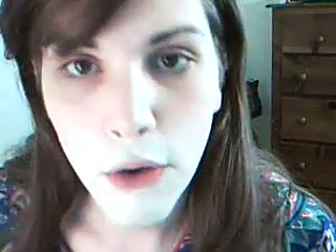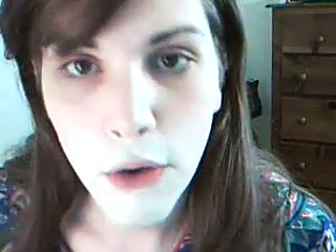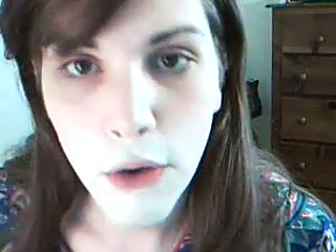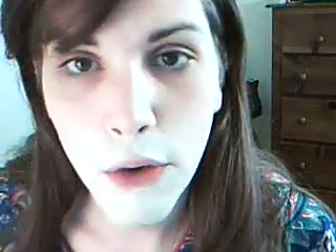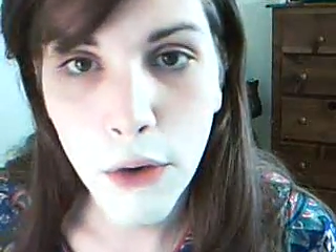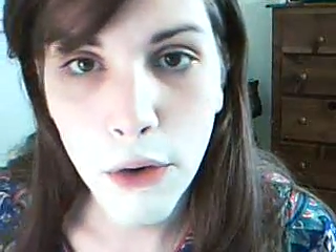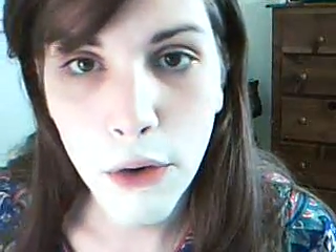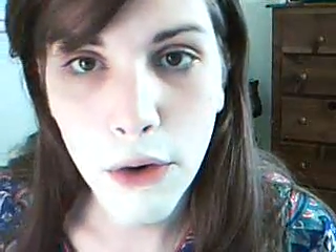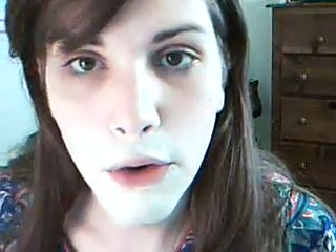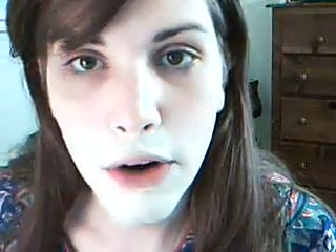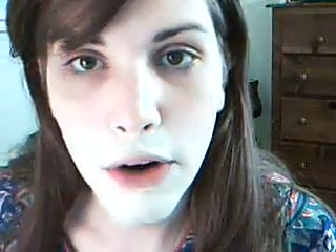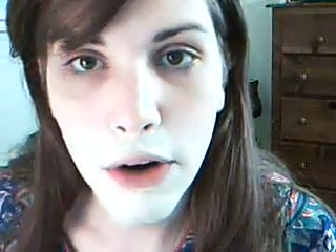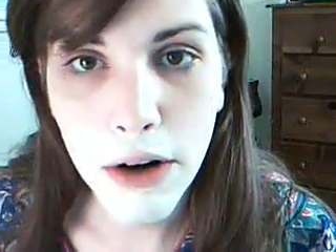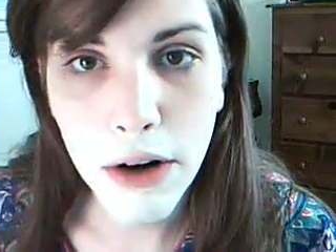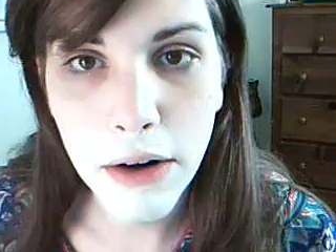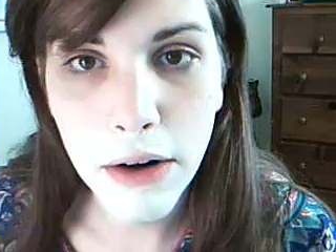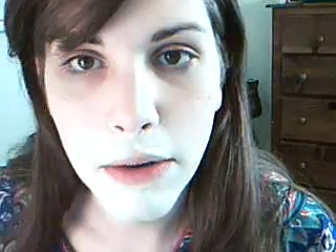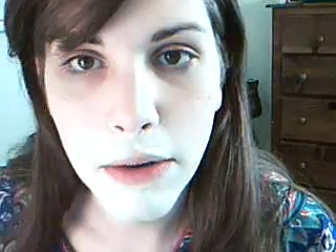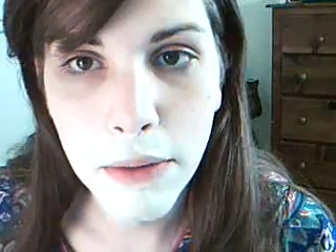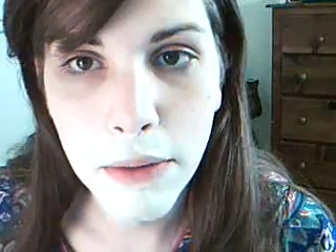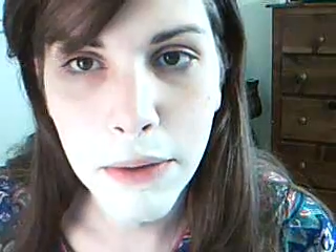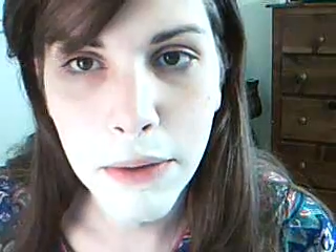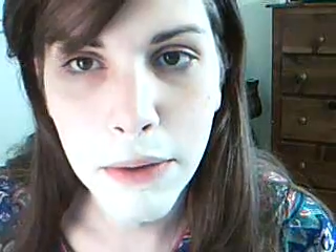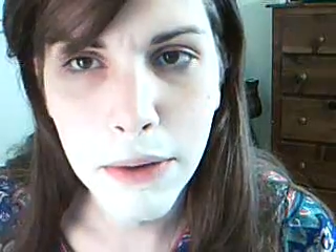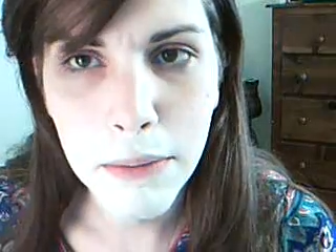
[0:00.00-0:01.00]

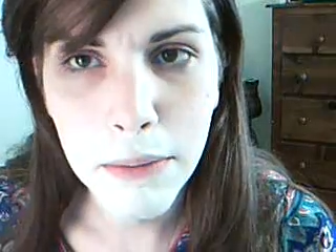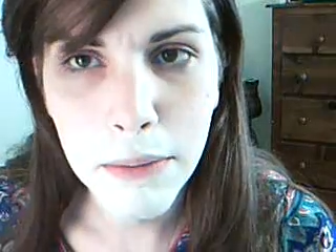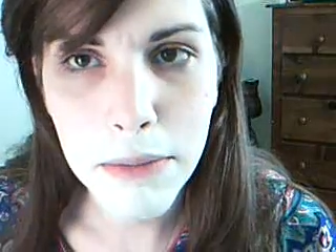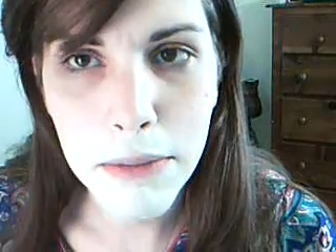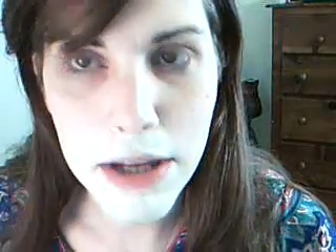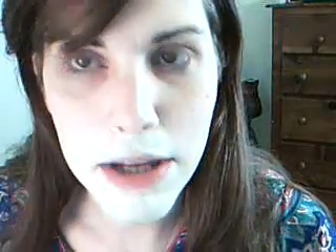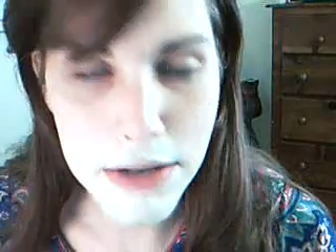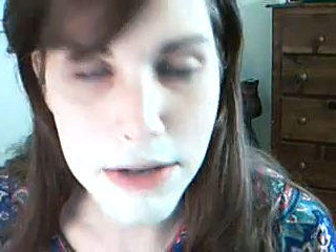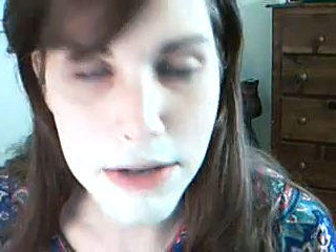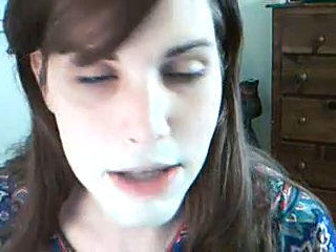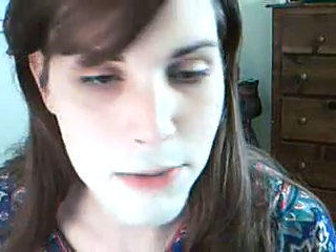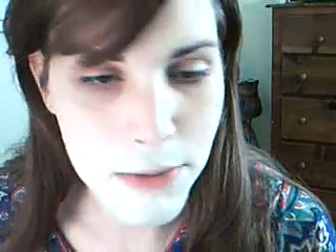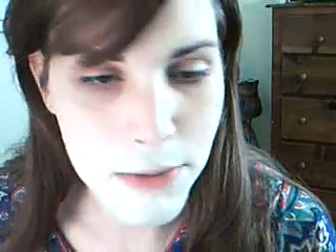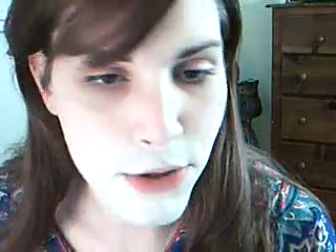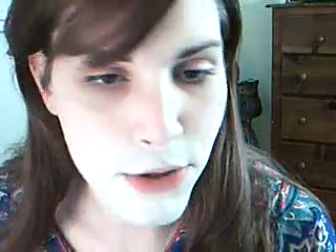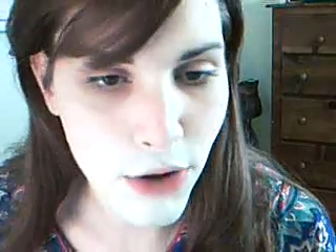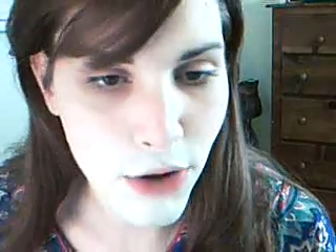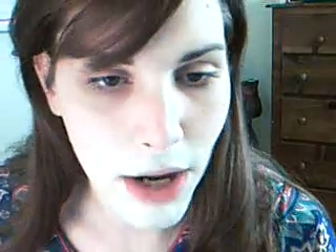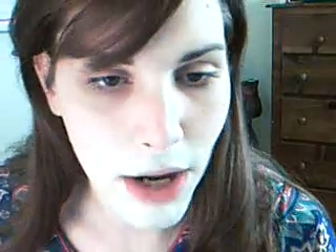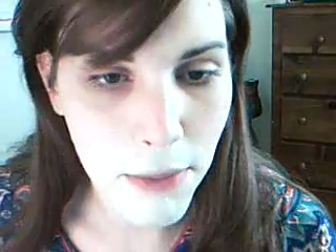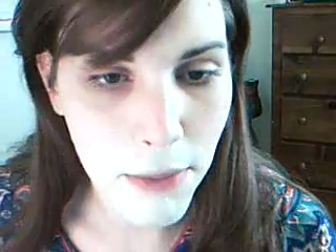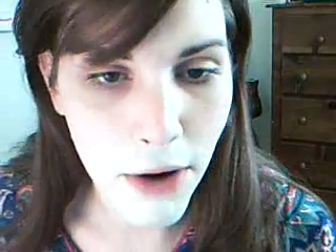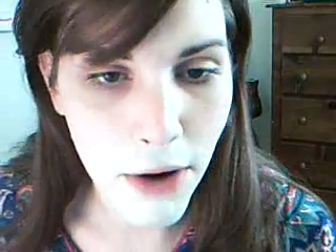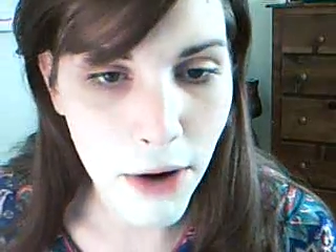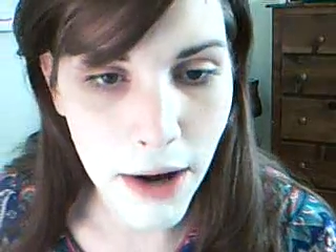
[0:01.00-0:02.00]
or be a
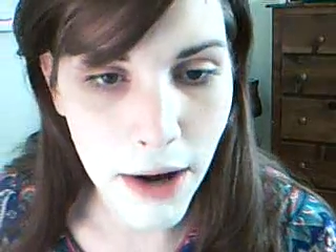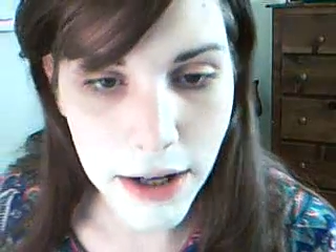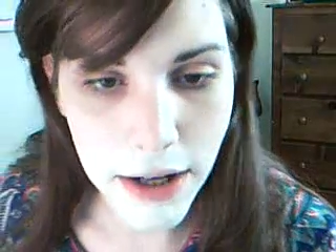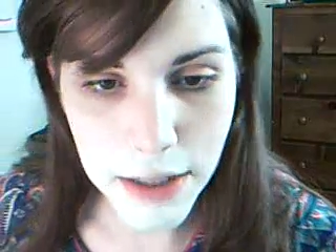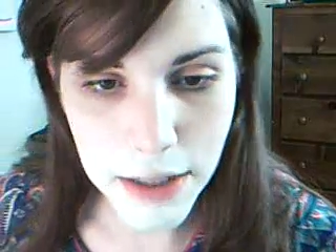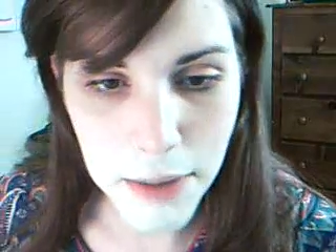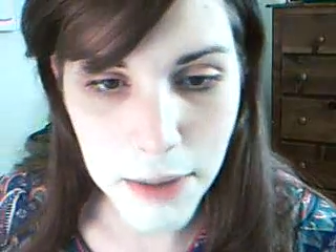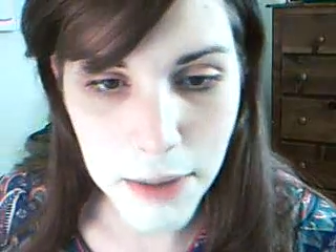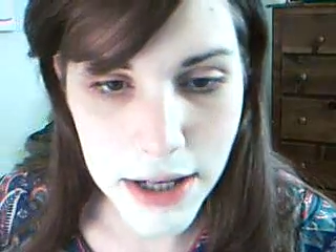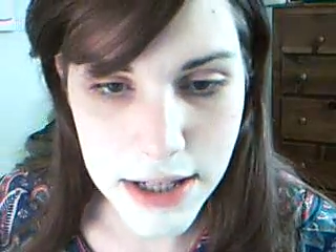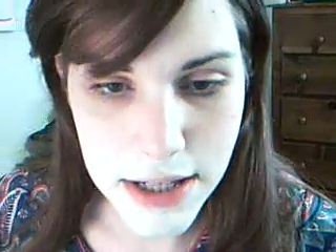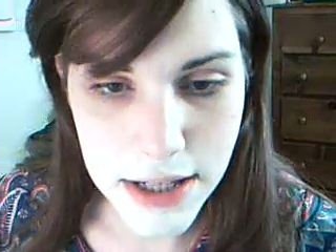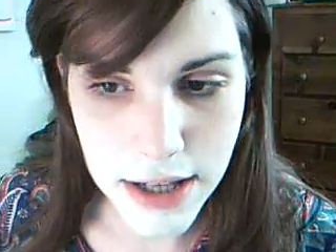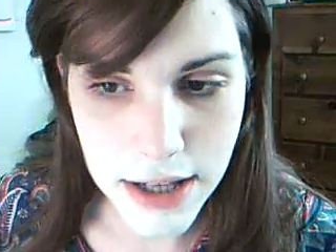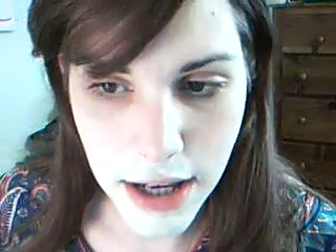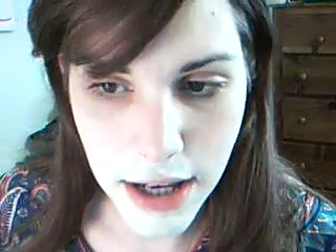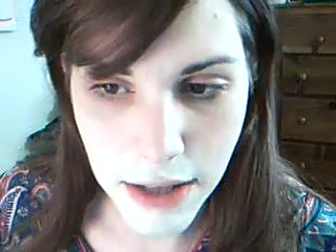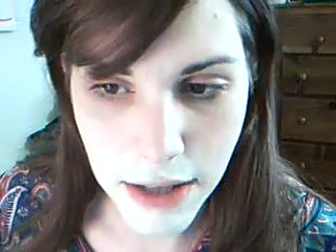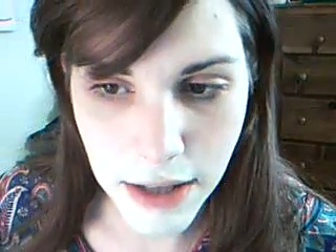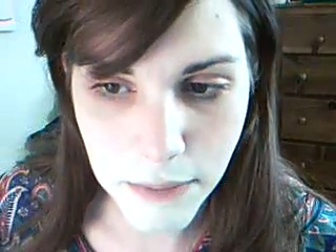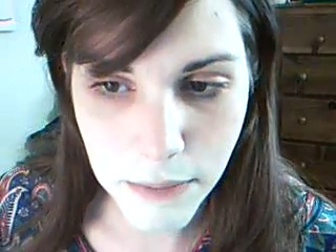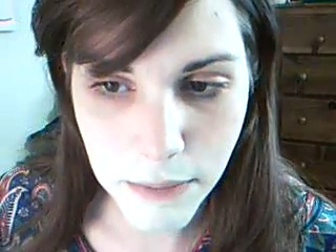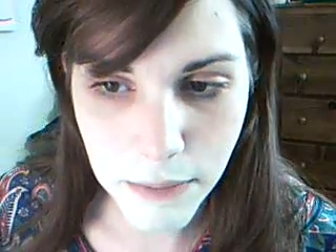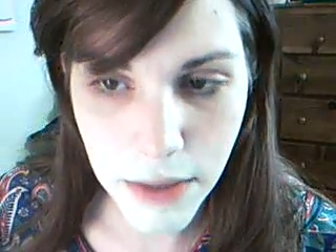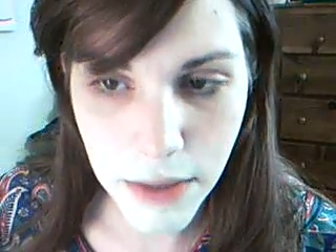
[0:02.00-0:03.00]
subscriber onto my site,
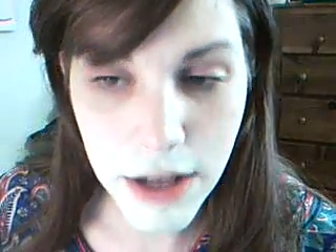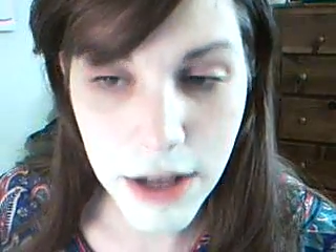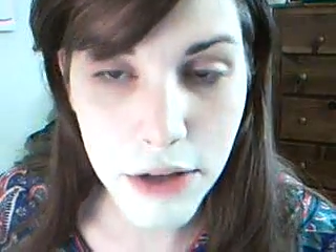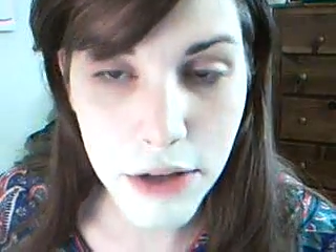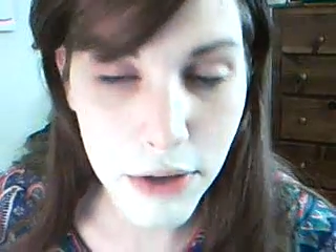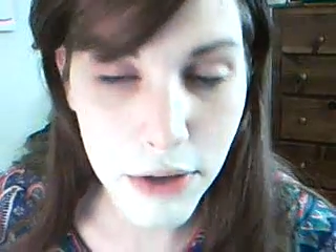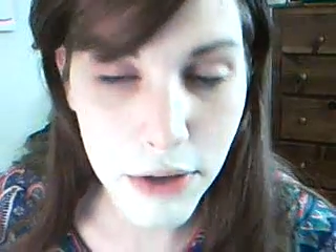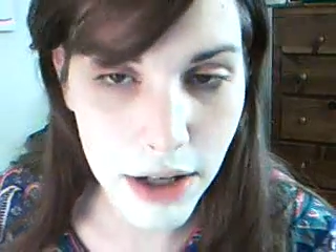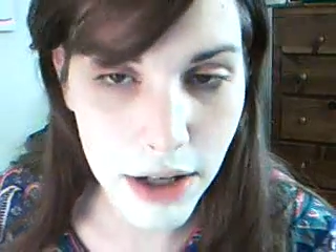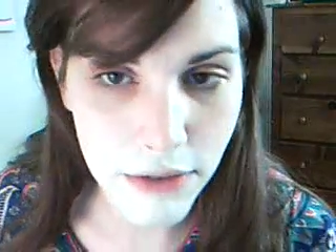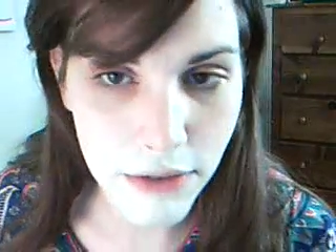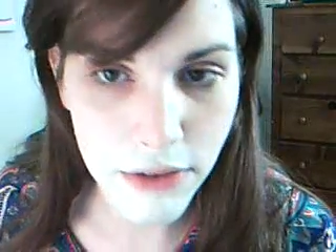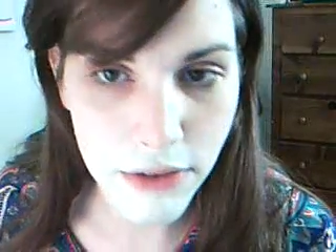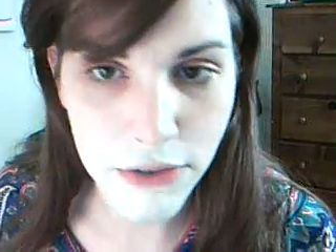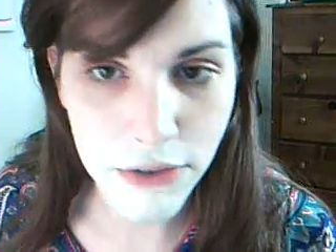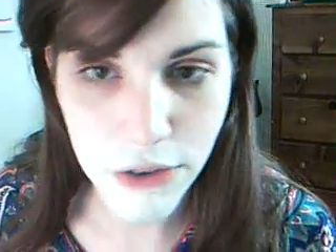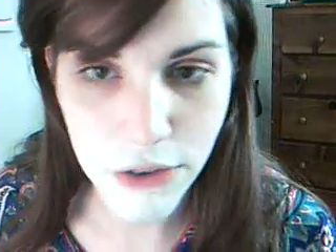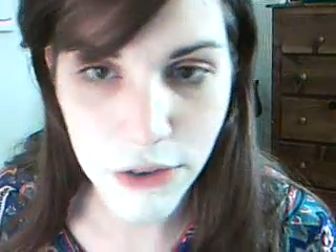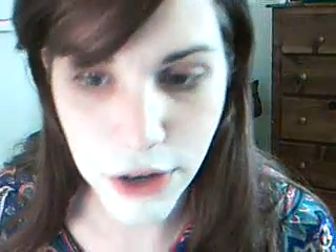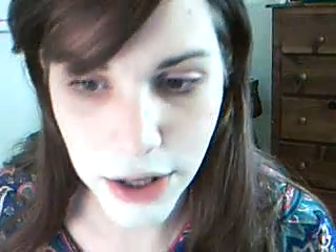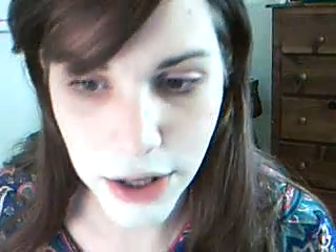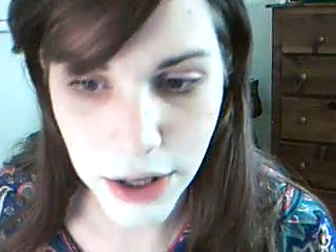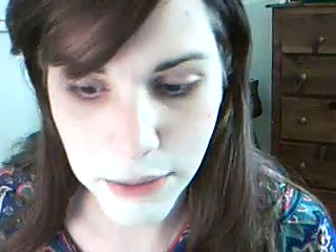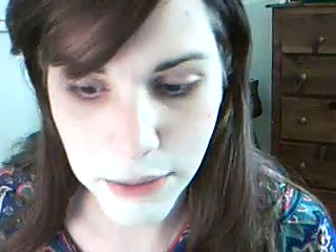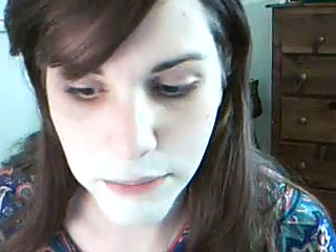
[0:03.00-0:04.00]
and you get it for
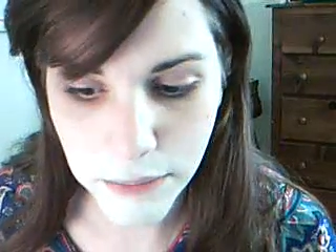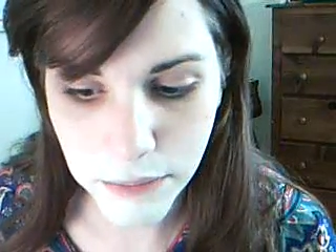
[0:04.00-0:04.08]
free.